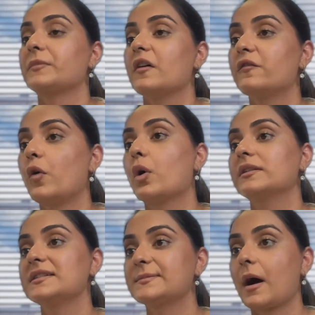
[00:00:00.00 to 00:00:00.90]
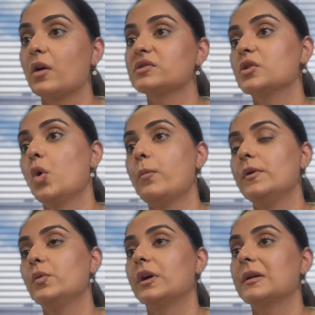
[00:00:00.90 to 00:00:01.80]
For the spousal
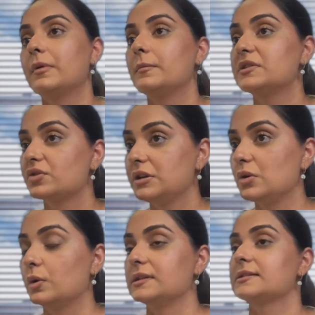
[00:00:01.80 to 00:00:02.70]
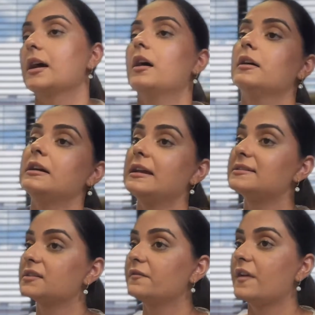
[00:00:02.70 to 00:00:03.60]
open work permit renewals,
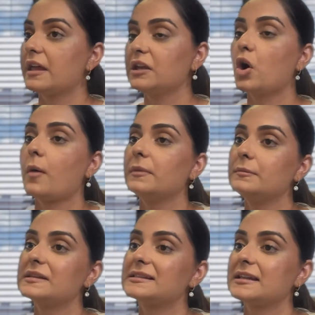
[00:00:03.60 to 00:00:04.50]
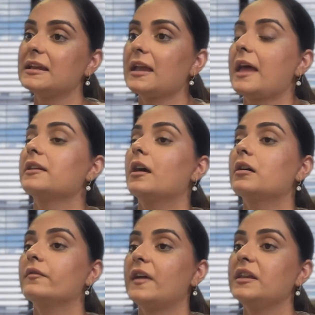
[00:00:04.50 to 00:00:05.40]
it's a very common mistake and
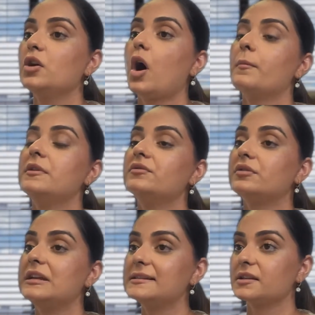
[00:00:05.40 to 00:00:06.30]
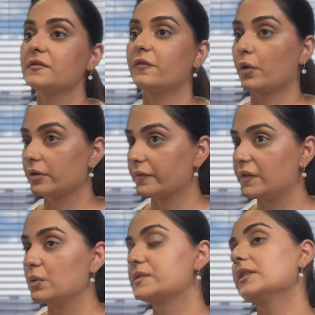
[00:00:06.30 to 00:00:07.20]
a very common reason for
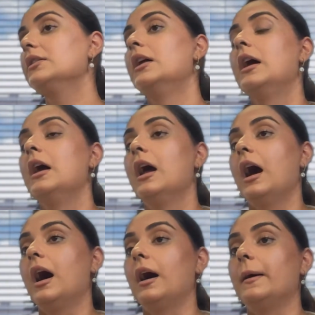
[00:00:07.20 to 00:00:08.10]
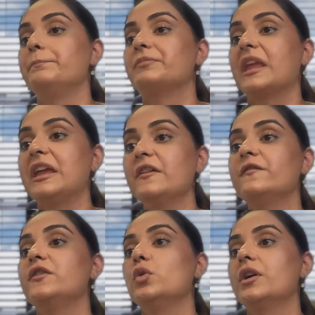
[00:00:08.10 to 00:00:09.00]
refusal.
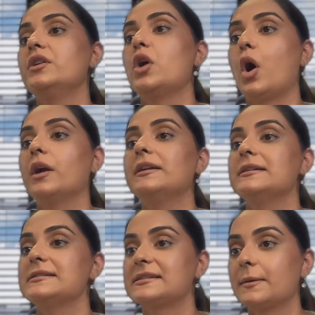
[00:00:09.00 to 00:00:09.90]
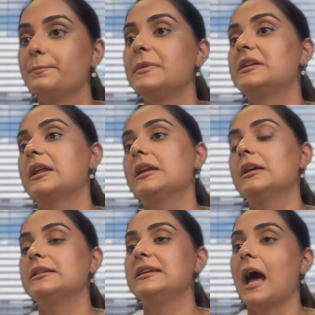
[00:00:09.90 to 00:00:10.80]
If you are not
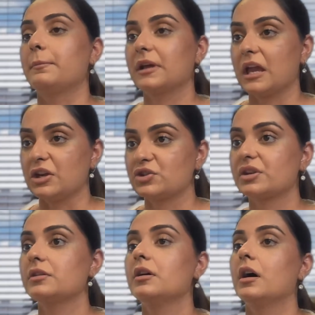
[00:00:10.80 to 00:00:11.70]
submitting the application